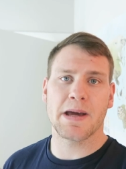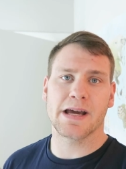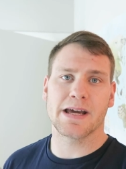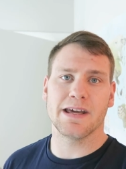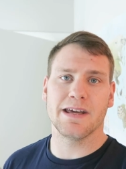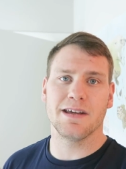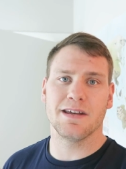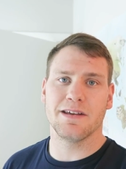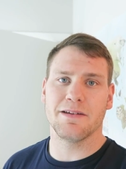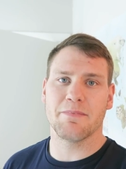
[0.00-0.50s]

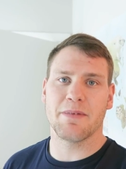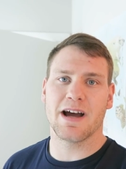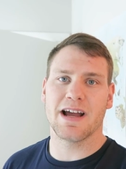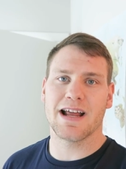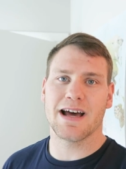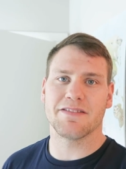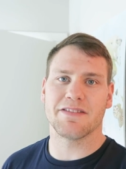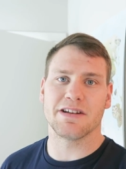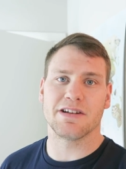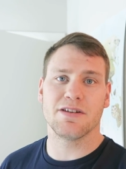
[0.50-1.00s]
picky, you might
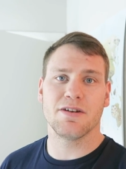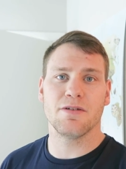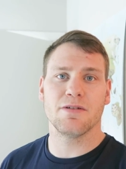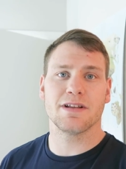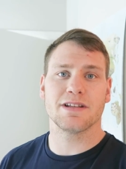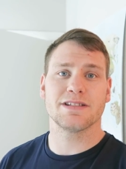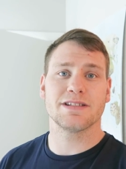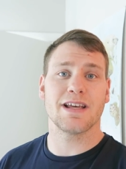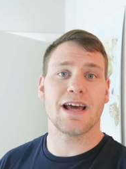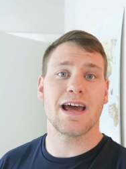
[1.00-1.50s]
have to
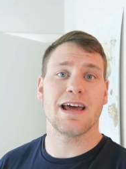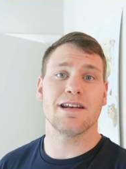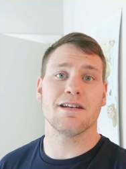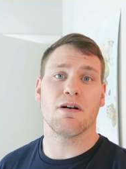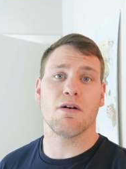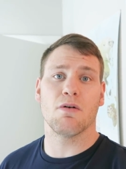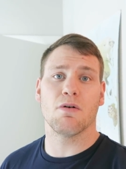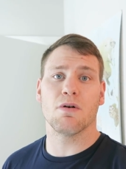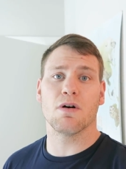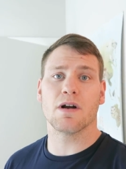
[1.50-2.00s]
tuna scent
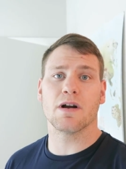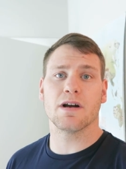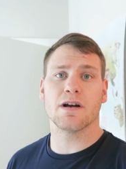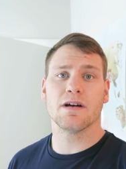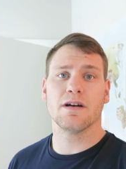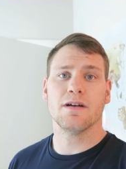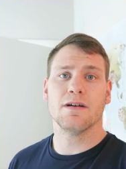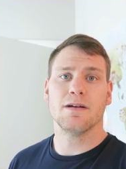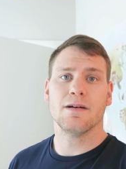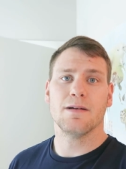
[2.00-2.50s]

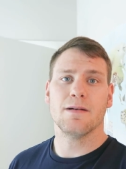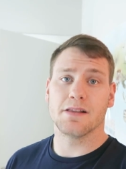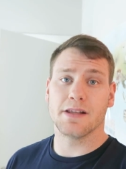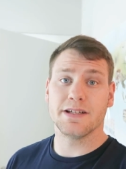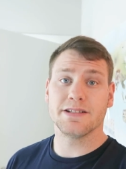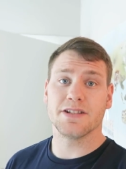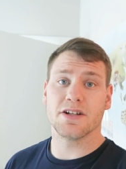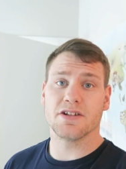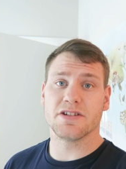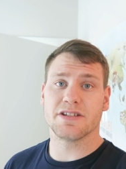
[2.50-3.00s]
or
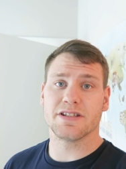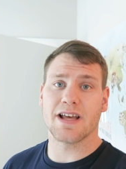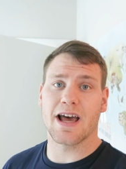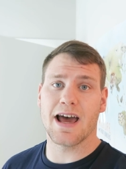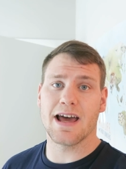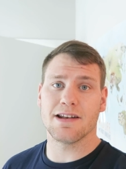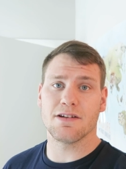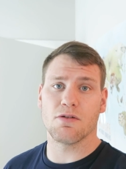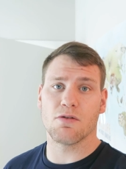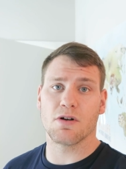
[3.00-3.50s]
lizard
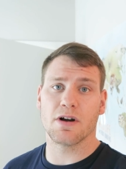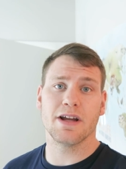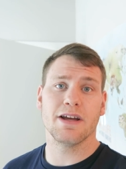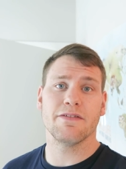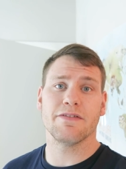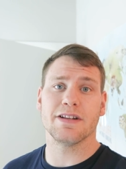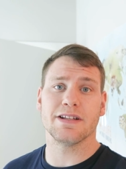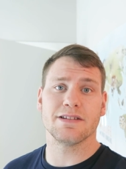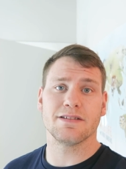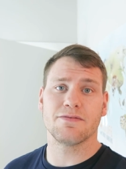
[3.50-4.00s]
scent or
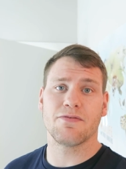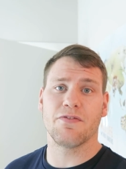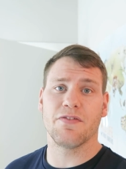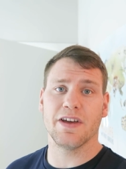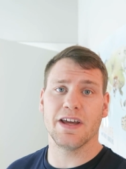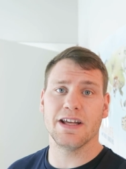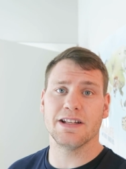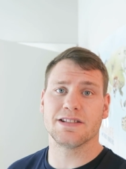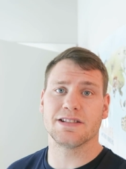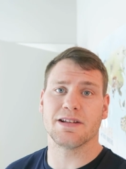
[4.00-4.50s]
even
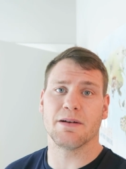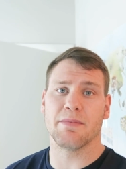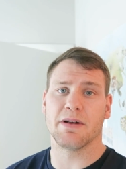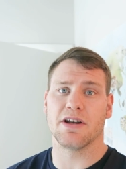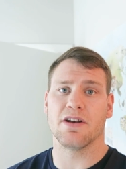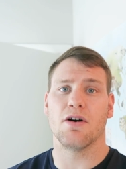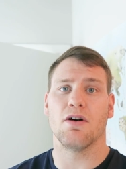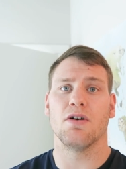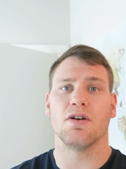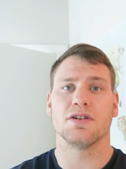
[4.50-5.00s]
feed some
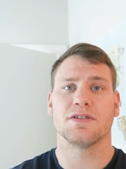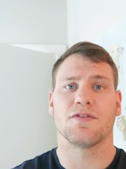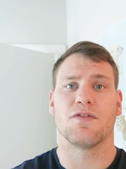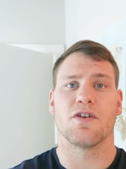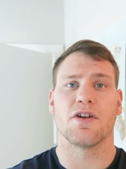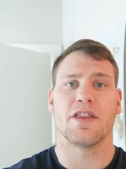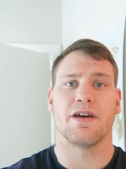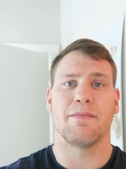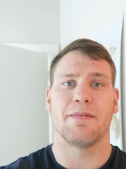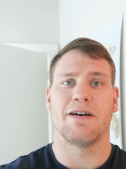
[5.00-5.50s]
anoles
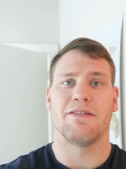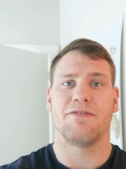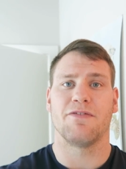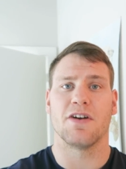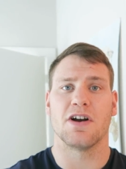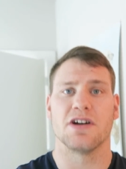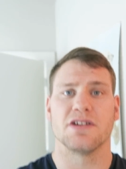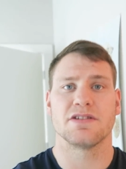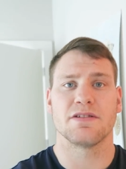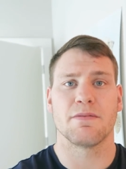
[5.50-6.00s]
for them at
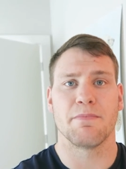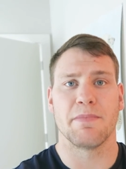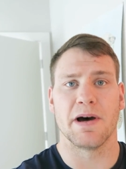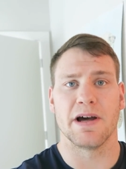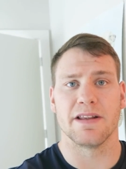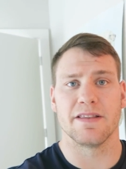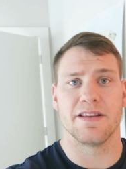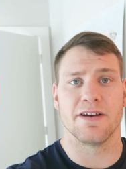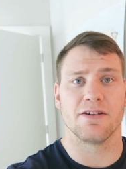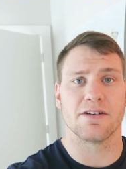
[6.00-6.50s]
first,
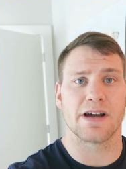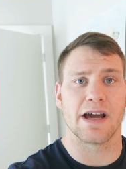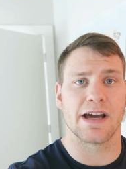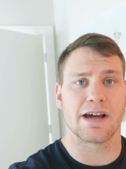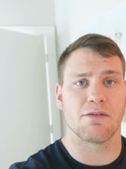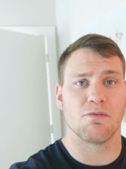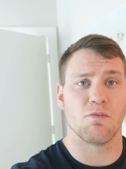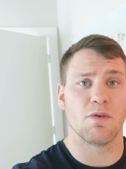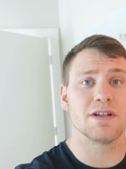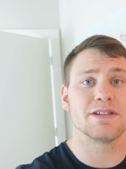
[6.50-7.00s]
but they'll
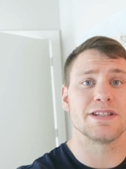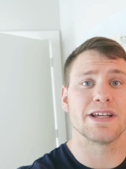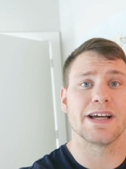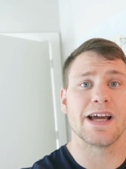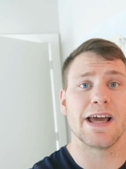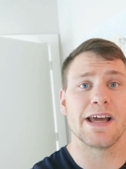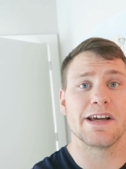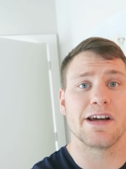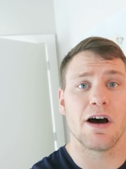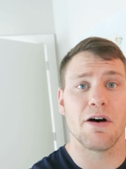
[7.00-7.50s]
get, once they
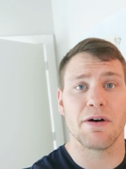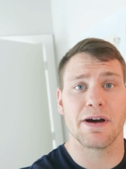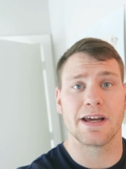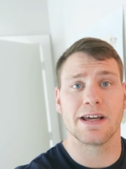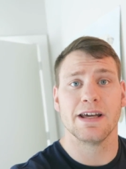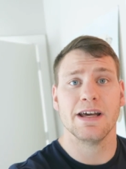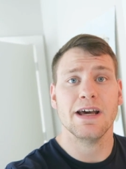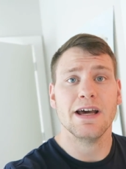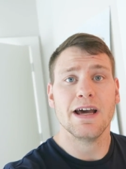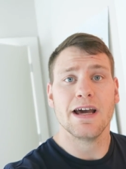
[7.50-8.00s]
get
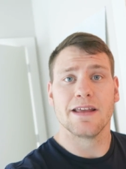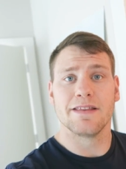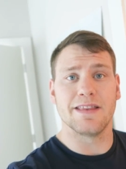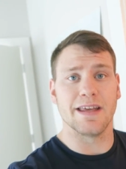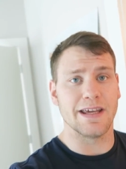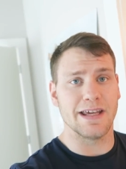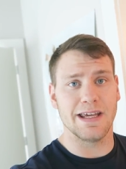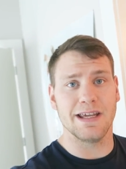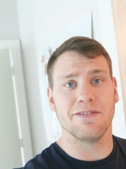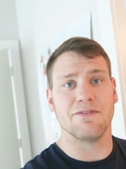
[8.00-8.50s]
going,
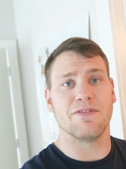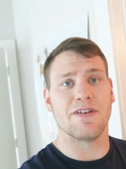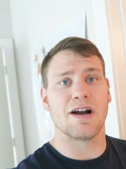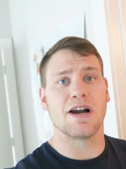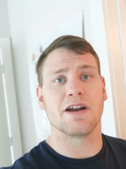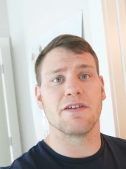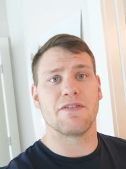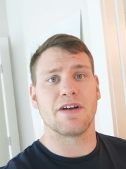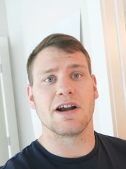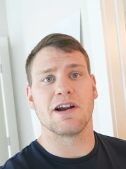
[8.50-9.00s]
they eat
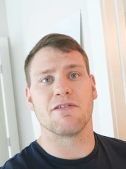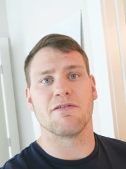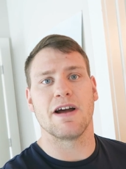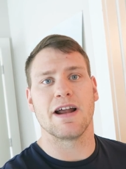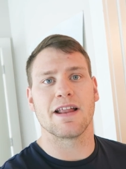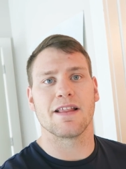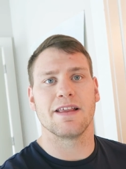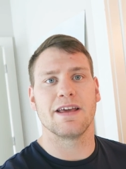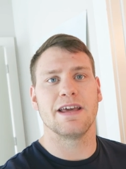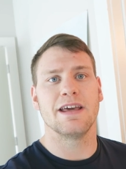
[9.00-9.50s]
very, very
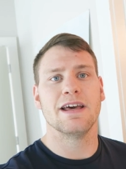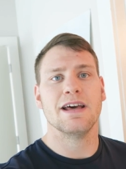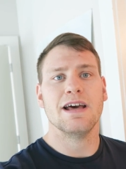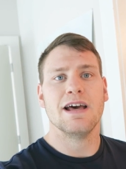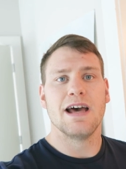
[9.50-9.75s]
readily.